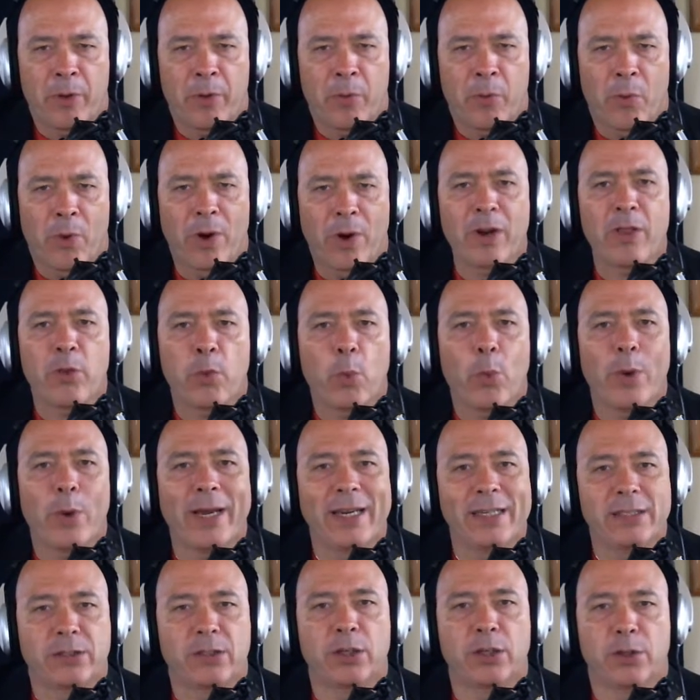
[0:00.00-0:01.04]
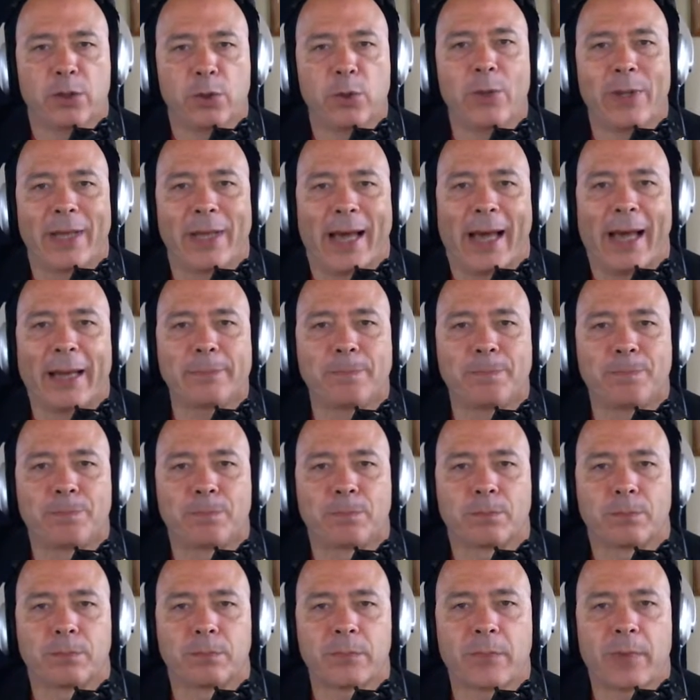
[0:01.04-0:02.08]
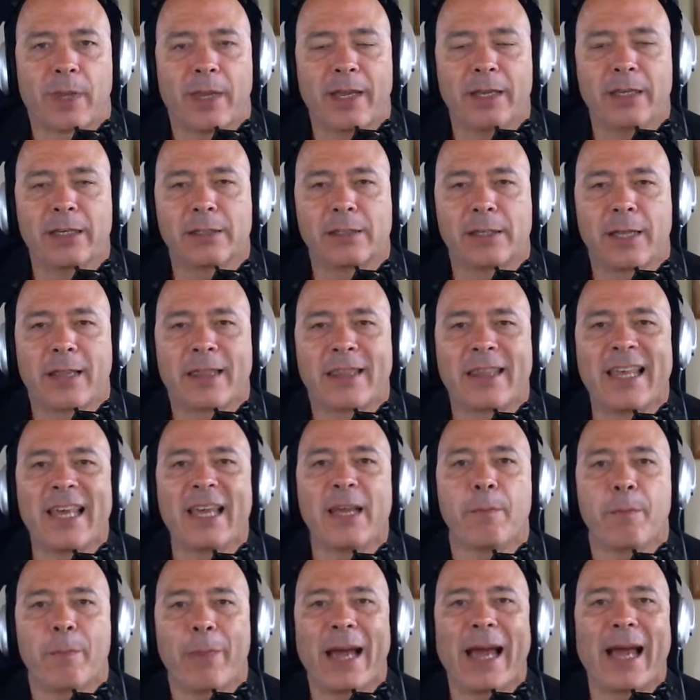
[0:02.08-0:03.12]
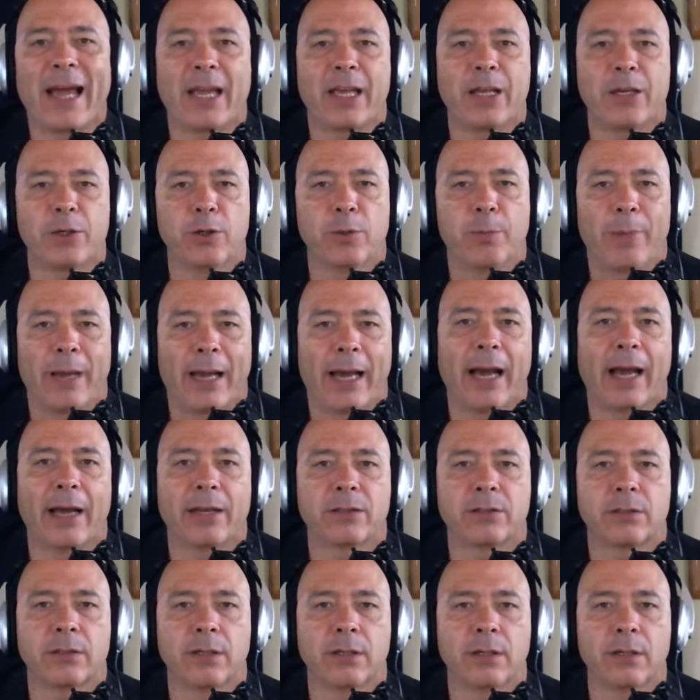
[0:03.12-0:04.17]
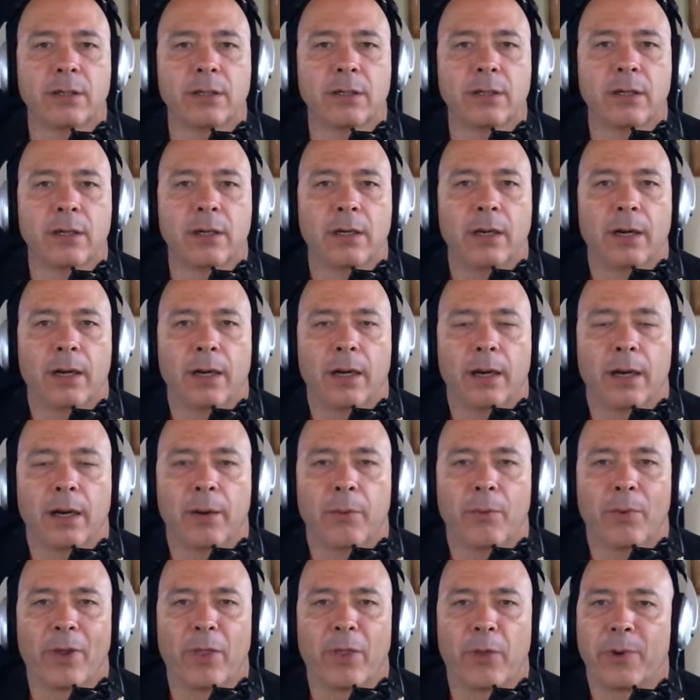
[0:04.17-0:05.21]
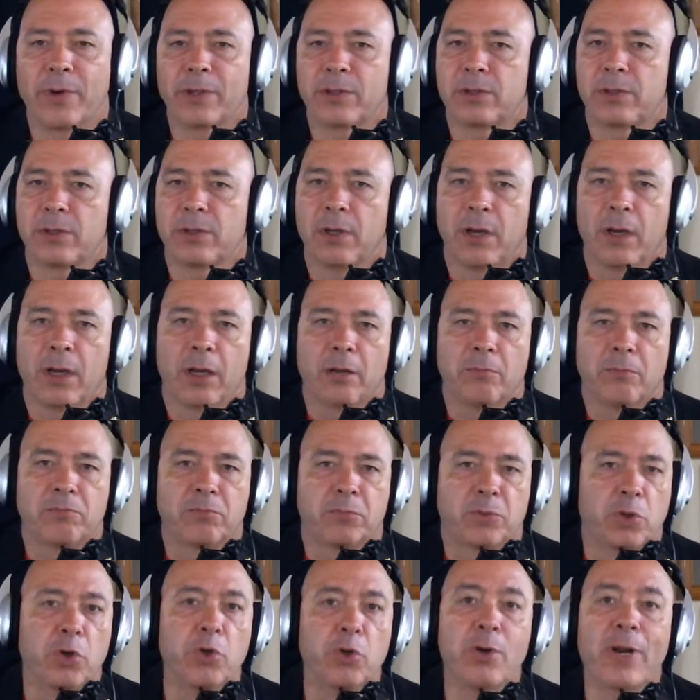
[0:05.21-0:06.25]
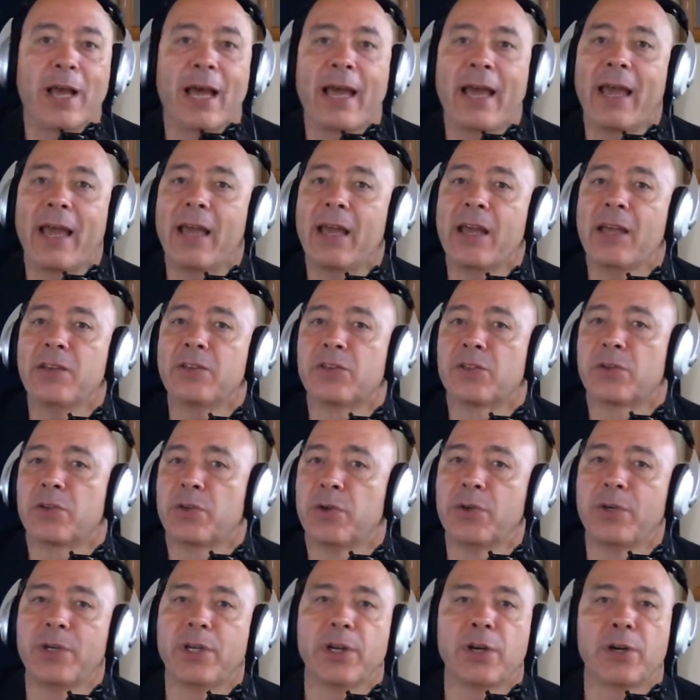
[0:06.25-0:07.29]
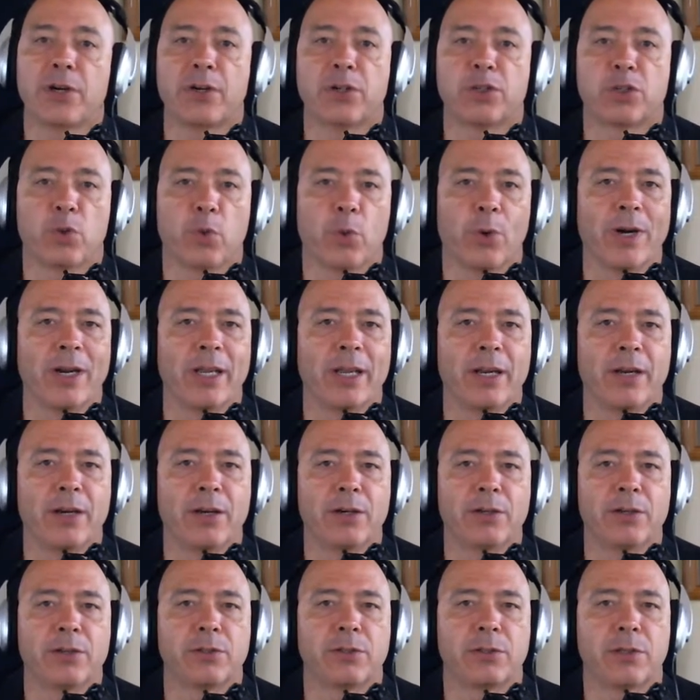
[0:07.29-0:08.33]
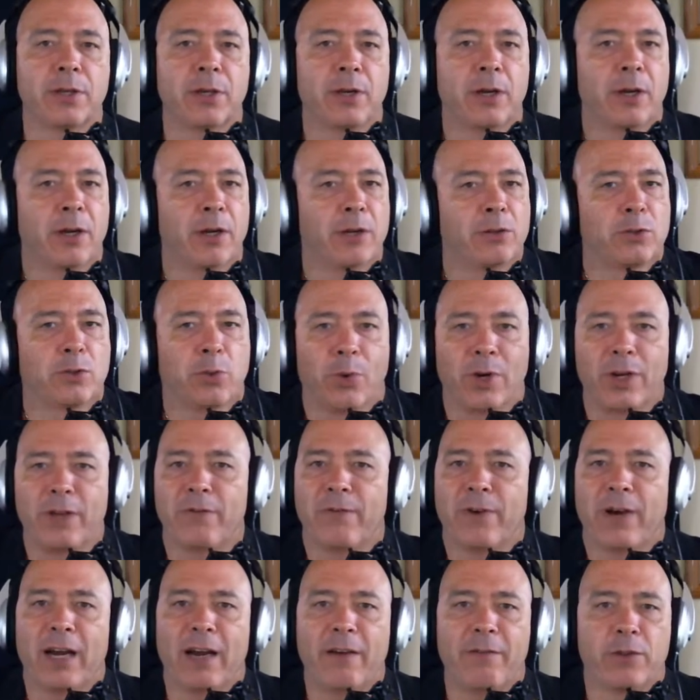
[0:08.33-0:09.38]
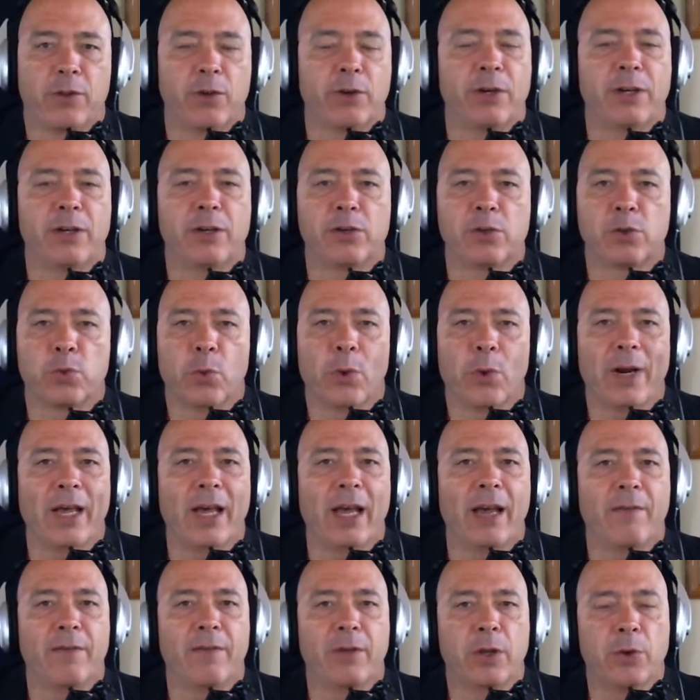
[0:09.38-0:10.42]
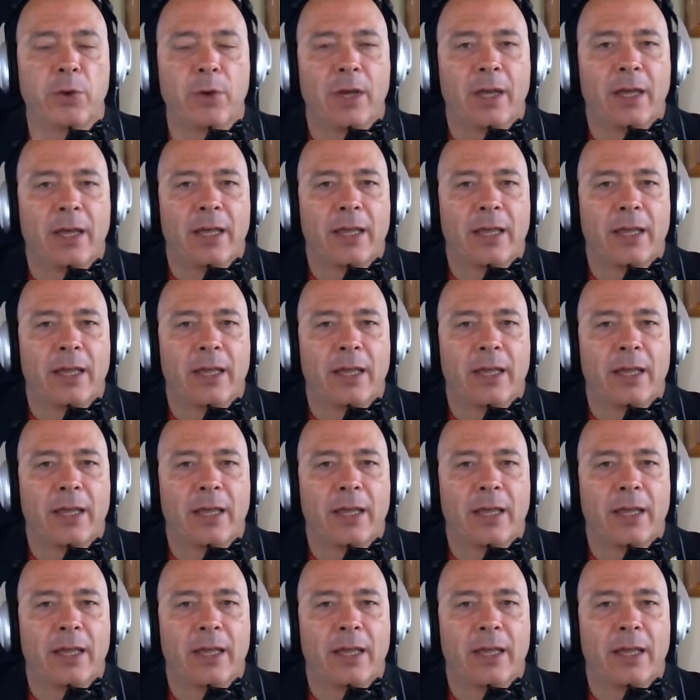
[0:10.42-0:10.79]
one of the ways to do that is to think back in your past, whether it's 2 days, 2 years, 20 years, 25, 30 years, what have you,